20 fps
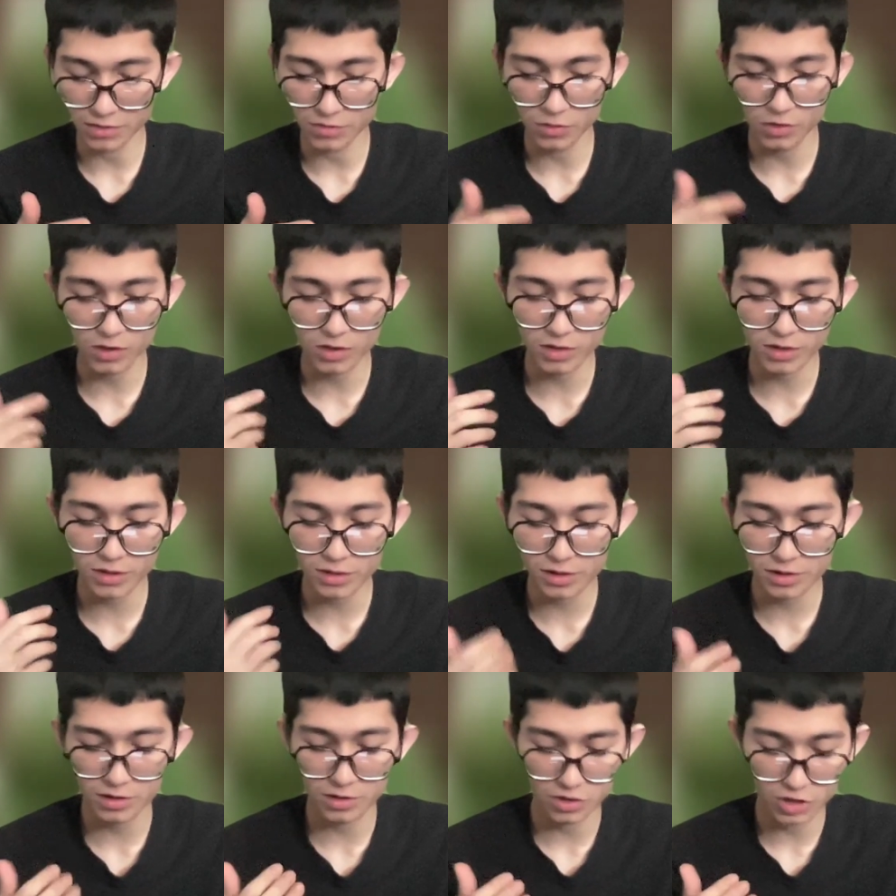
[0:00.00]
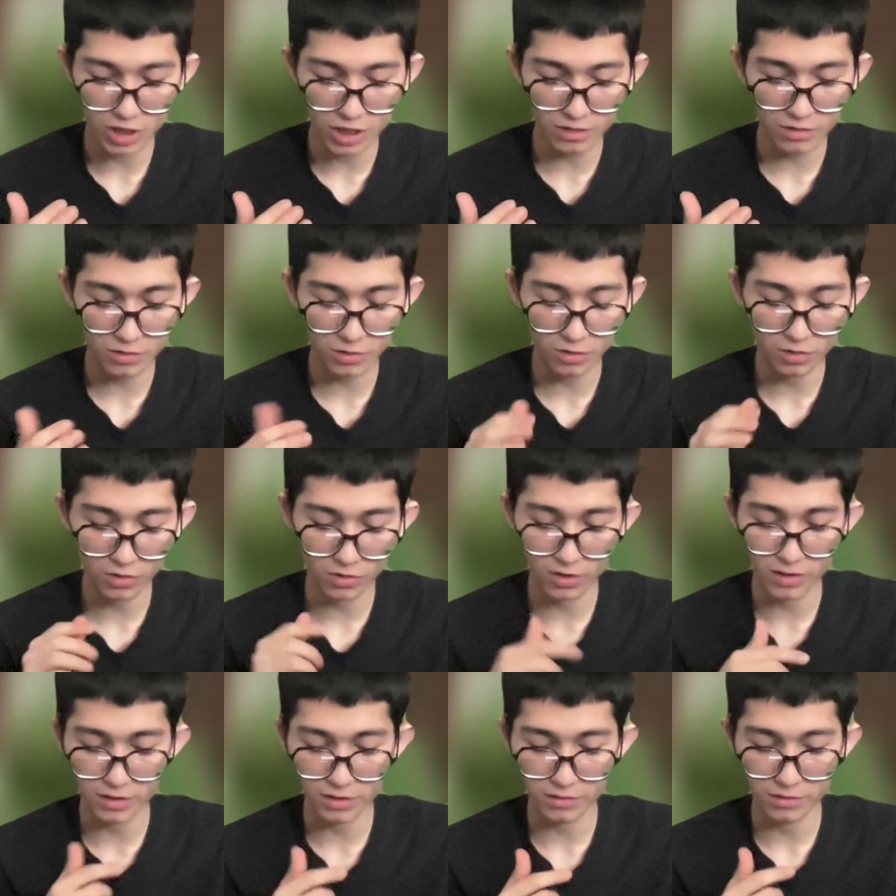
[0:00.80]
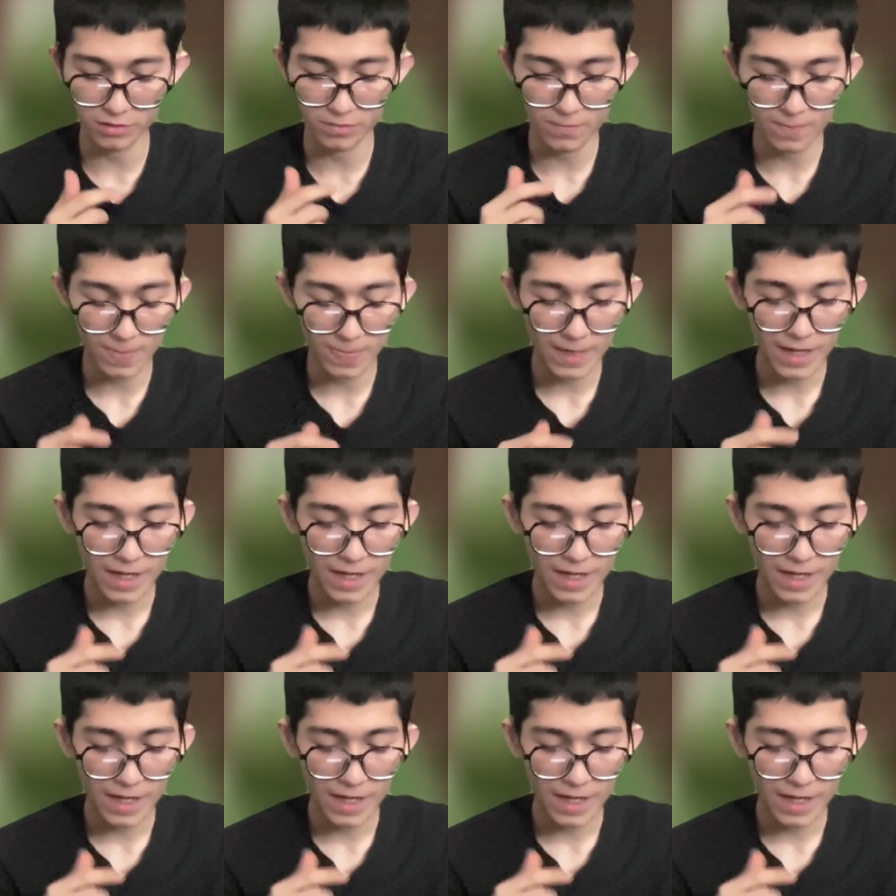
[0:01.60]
You can delete the chat or you can edit.